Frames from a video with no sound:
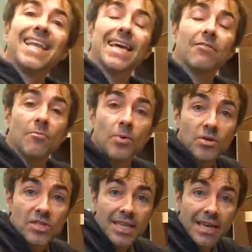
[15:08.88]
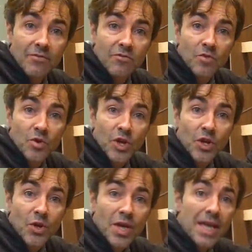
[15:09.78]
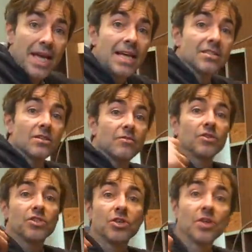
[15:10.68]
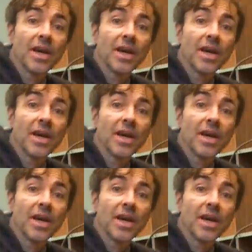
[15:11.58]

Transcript: Allegro box together for you. So if I show you